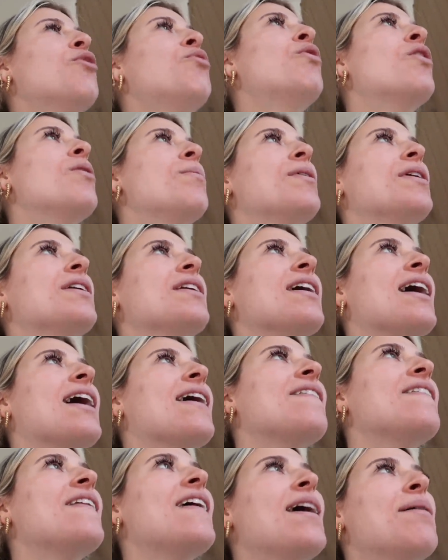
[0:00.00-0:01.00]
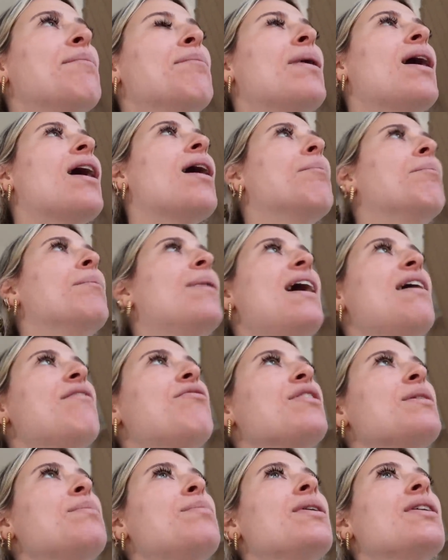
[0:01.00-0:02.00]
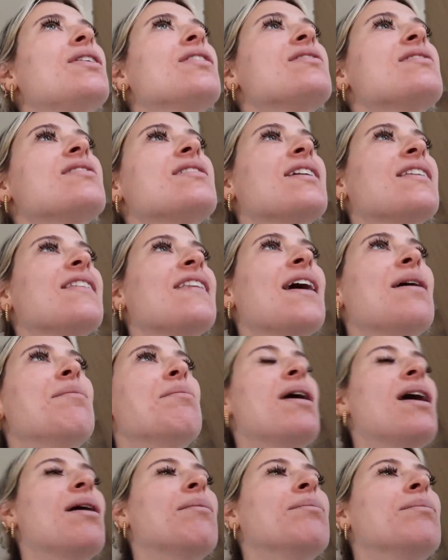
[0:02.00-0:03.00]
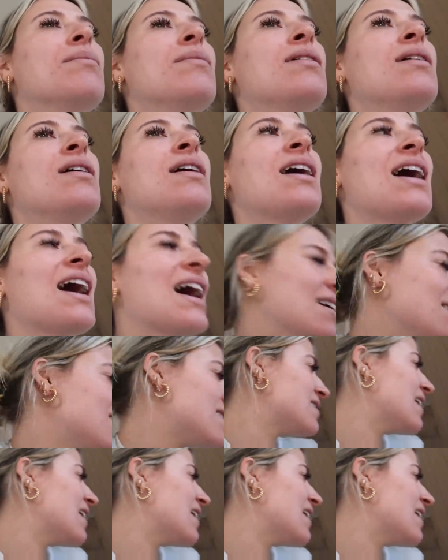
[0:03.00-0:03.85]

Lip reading: woman and their mum, every person and their mum has